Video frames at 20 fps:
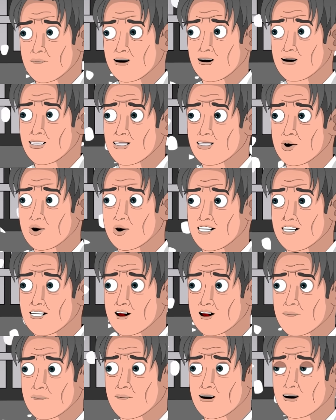and
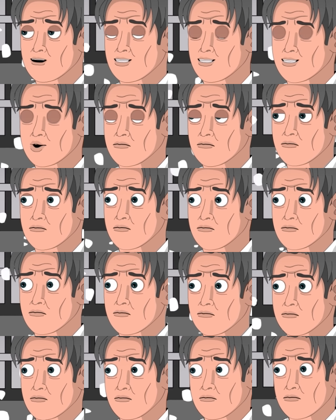urged any
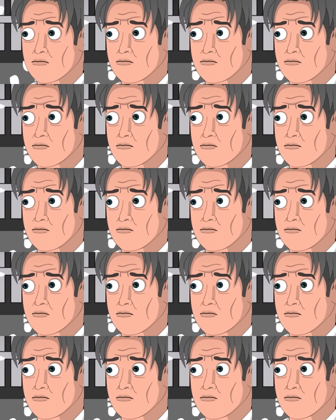potential